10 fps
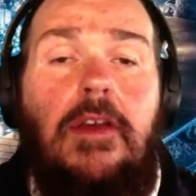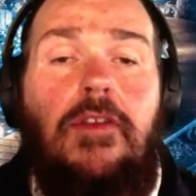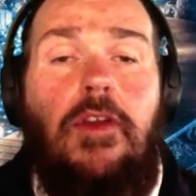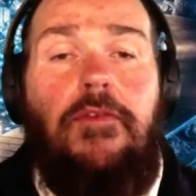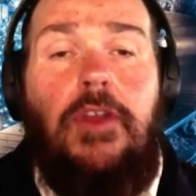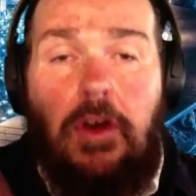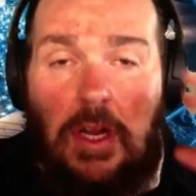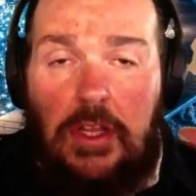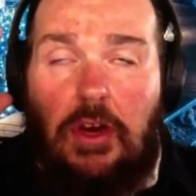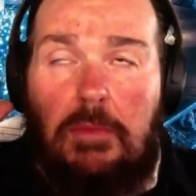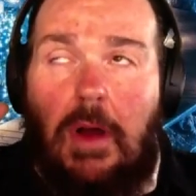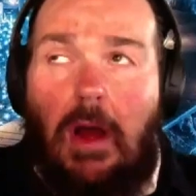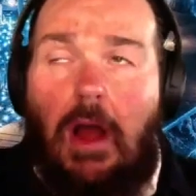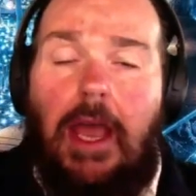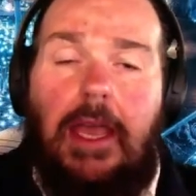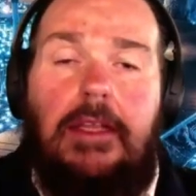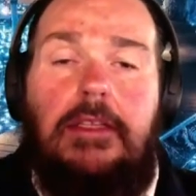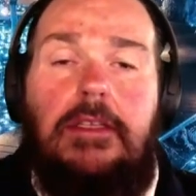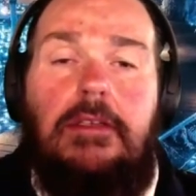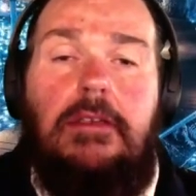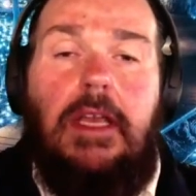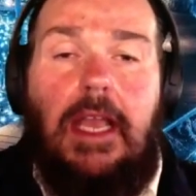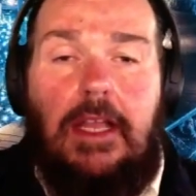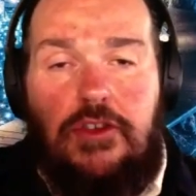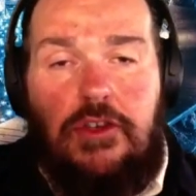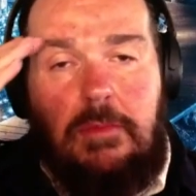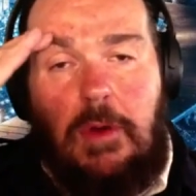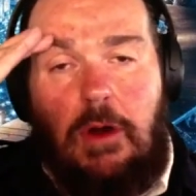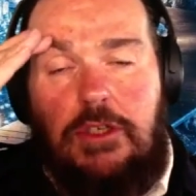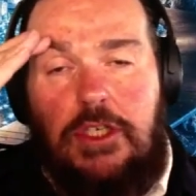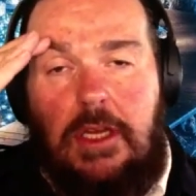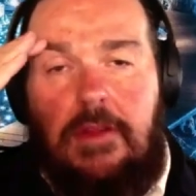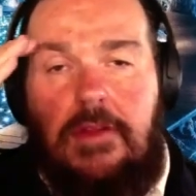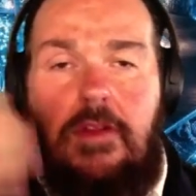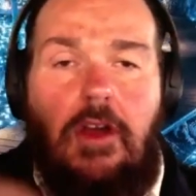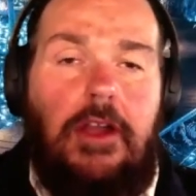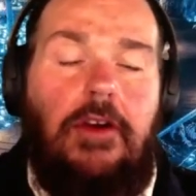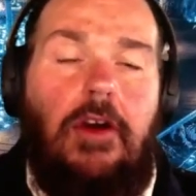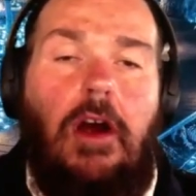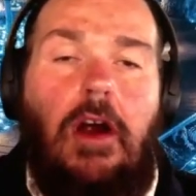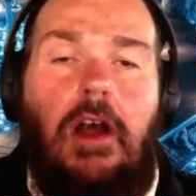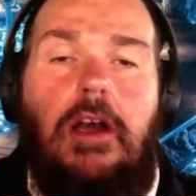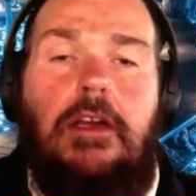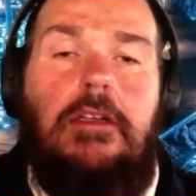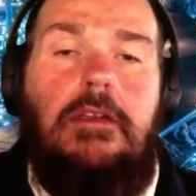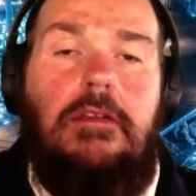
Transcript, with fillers: So if you're in your mind and your emotions, not your heart,